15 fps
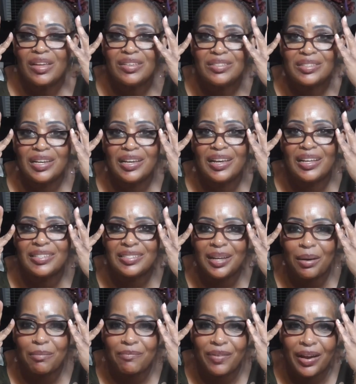She gets
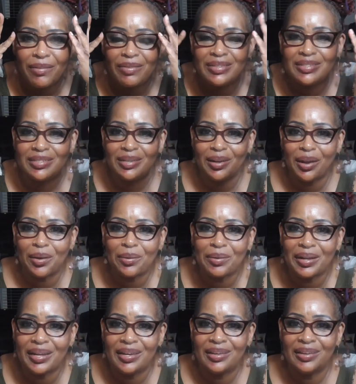up very
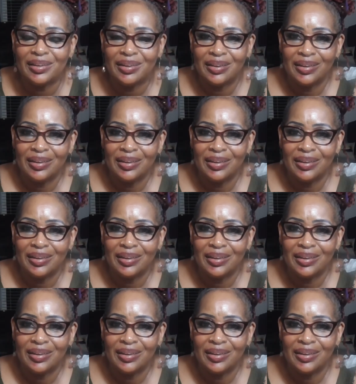slowly